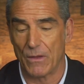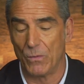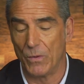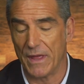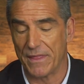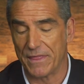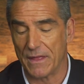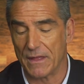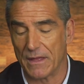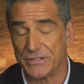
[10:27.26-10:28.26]
with
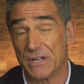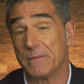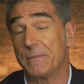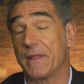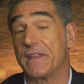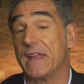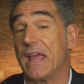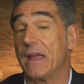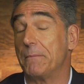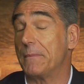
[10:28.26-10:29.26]
a gentleman by the
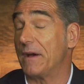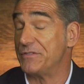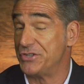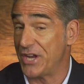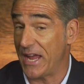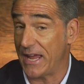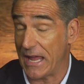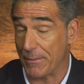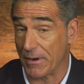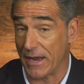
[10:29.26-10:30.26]
name of Jay
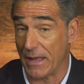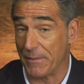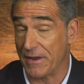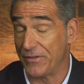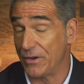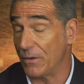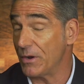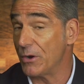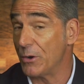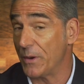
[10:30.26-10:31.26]
Abraham. And if you don't
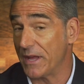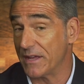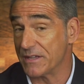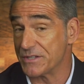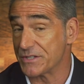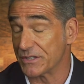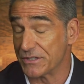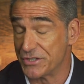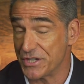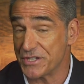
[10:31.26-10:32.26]
know who he is,
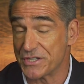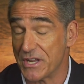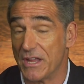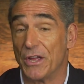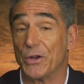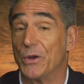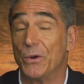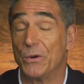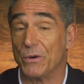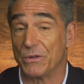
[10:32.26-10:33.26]
just
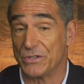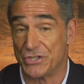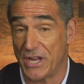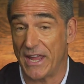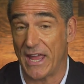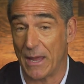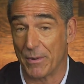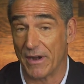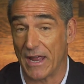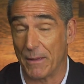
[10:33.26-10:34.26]
Google Jay
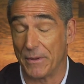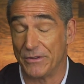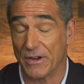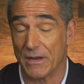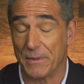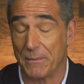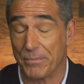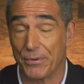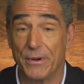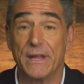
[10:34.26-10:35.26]
Abraham and you're going to be
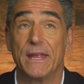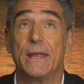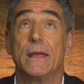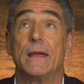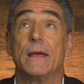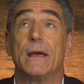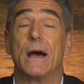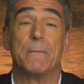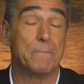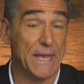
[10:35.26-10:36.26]
pretty
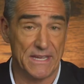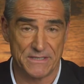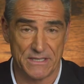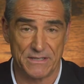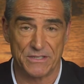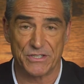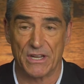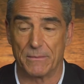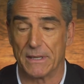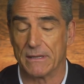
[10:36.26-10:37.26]
amazed at this
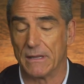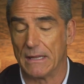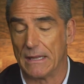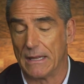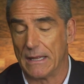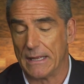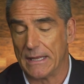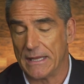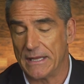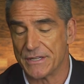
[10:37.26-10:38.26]
gentleman.
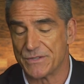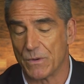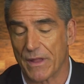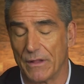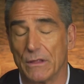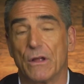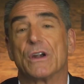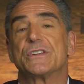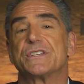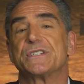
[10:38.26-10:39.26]
He is one of the
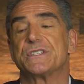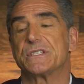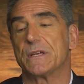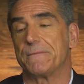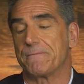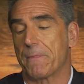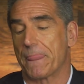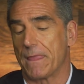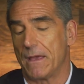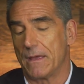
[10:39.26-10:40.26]
largest
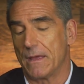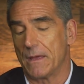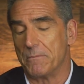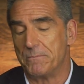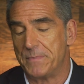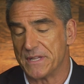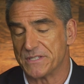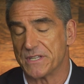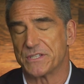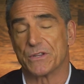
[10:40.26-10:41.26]

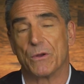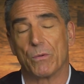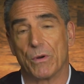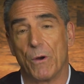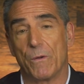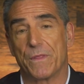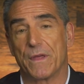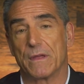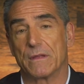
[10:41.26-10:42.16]
business growth